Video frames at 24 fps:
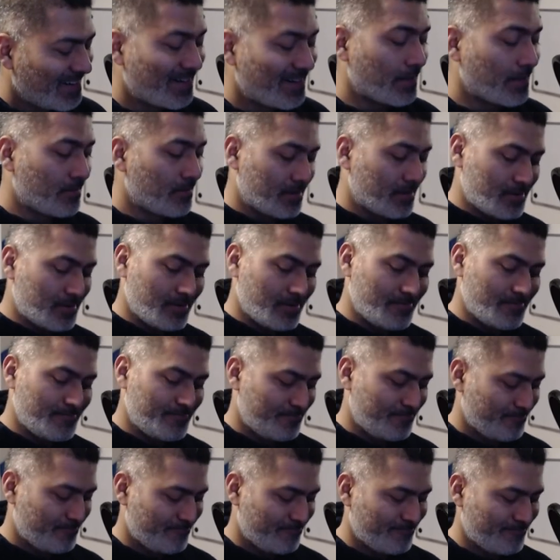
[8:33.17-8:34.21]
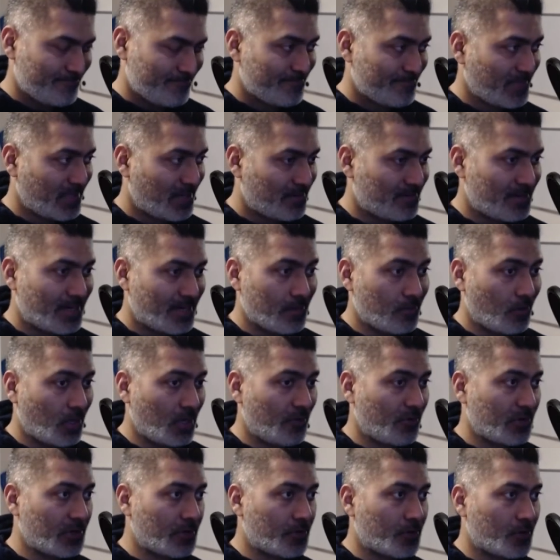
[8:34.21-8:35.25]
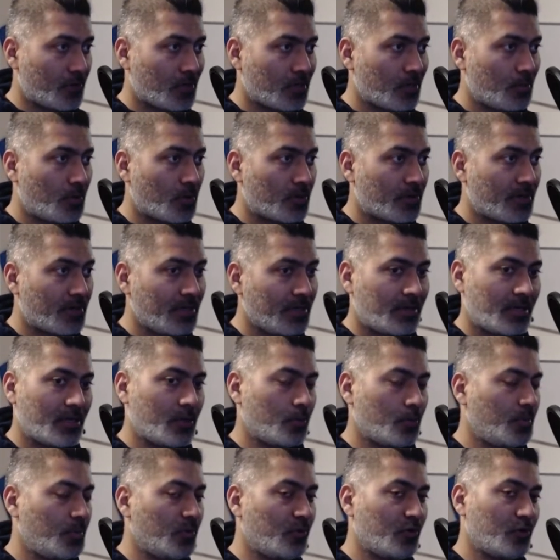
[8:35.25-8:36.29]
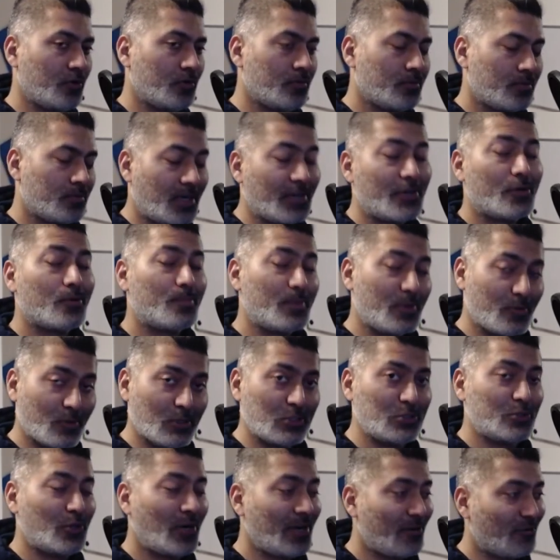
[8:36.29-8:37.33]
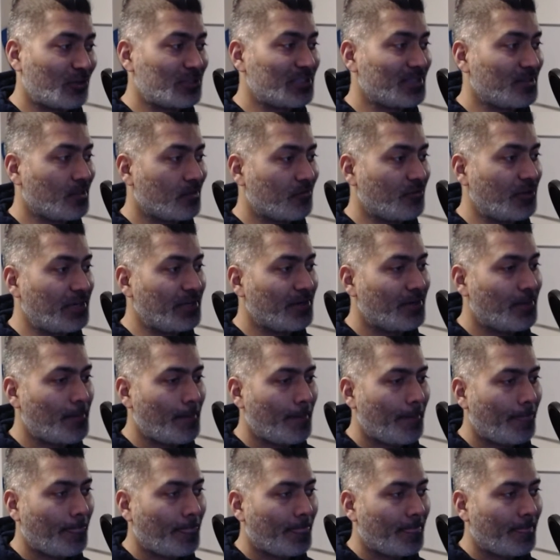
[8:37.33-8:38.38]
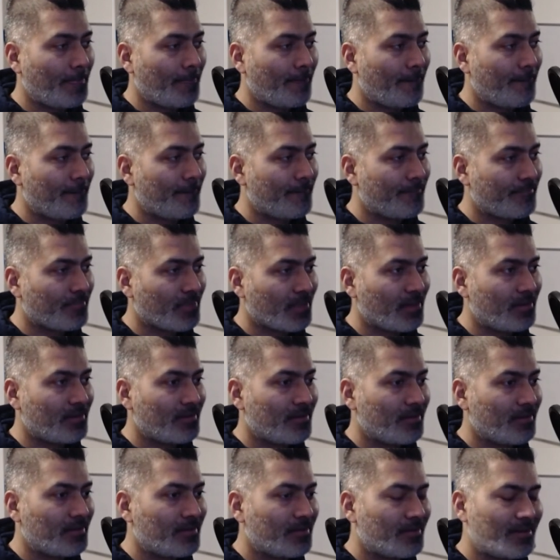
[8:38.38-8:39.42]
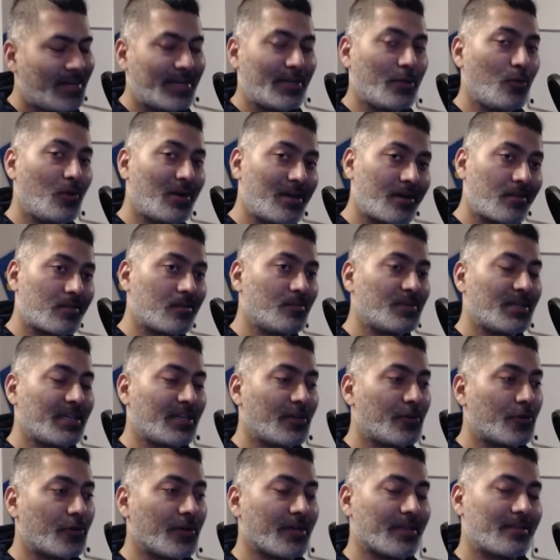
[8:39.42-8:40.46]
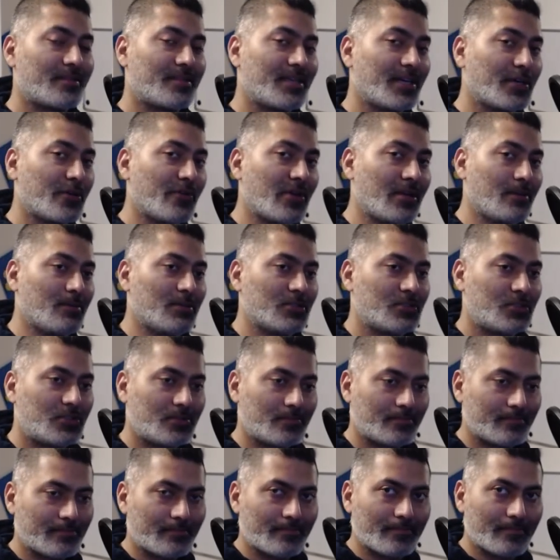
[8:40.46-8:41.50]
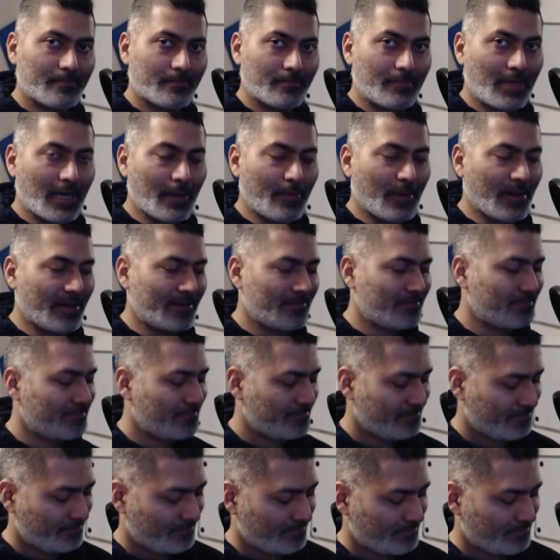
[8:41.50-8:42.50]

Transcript: And that is it. That is all I wanted to talk about today. I hope you enjoyed watching this video and you learned something new today. Thank you very much. Bye bye.